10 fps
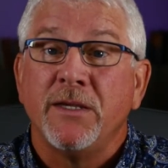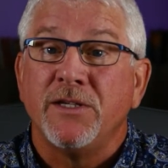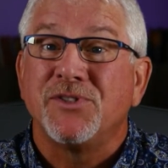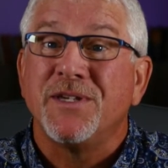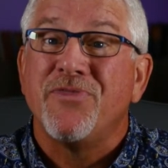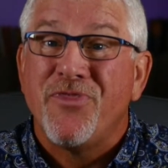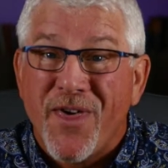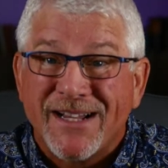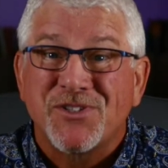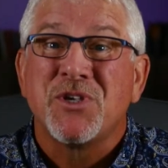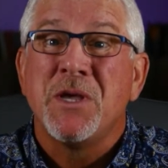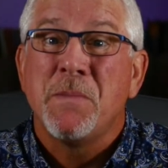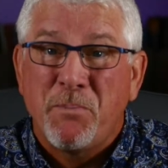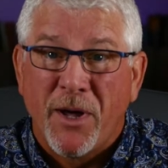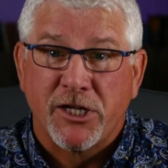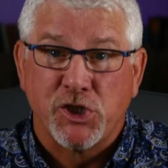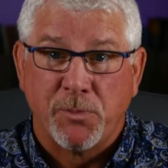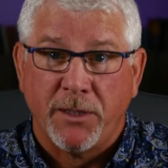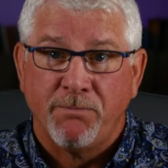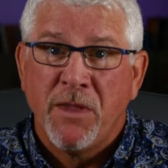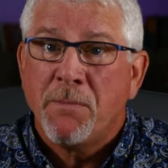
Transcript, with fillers: You see, that's punishment.